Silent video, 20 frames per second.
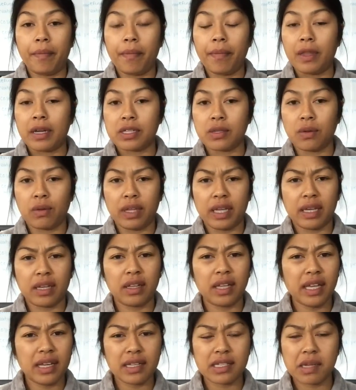There's only
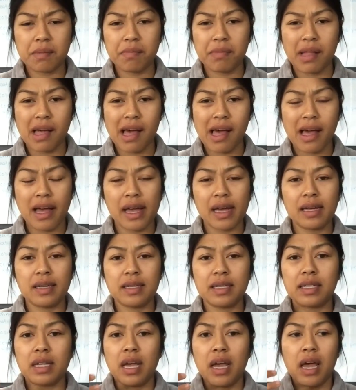cleaning
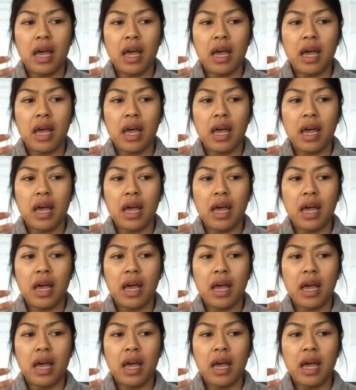supplies.